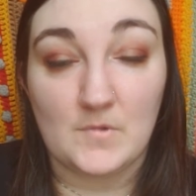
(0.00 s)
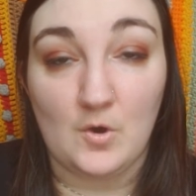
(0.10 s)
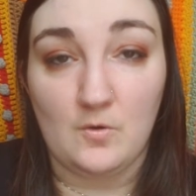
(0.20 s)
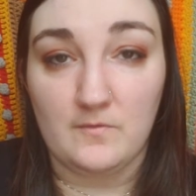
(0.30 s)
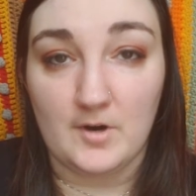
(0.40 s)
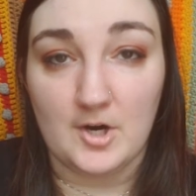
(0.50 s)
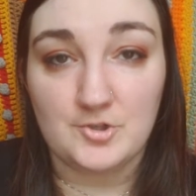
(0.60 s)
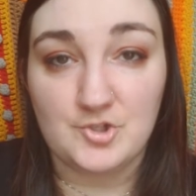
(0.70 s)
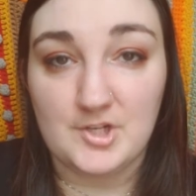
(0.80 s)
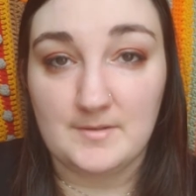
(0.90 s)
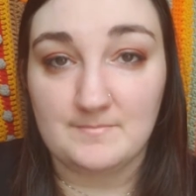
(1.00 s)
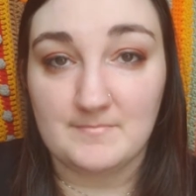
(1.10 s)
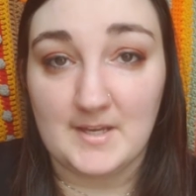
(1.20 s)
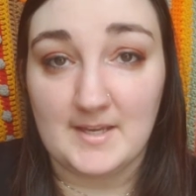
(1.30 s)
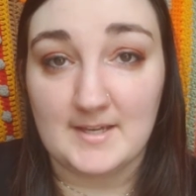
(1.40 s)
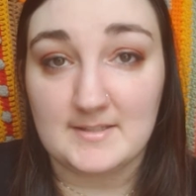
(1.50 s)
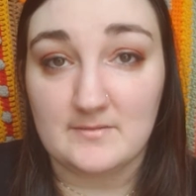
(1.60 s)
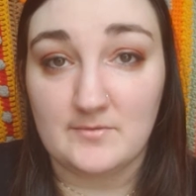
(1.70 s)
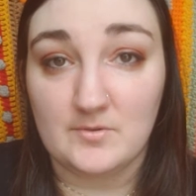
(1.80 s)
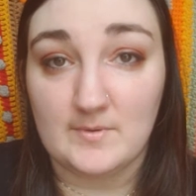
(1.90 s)
overarching, I guess,
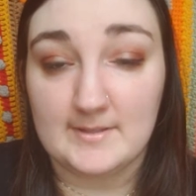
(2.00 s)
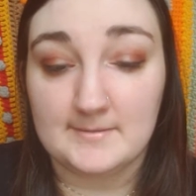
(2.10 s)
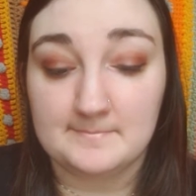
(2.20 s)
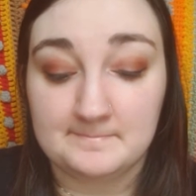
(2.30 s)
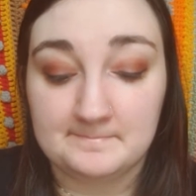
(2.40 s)
if you will.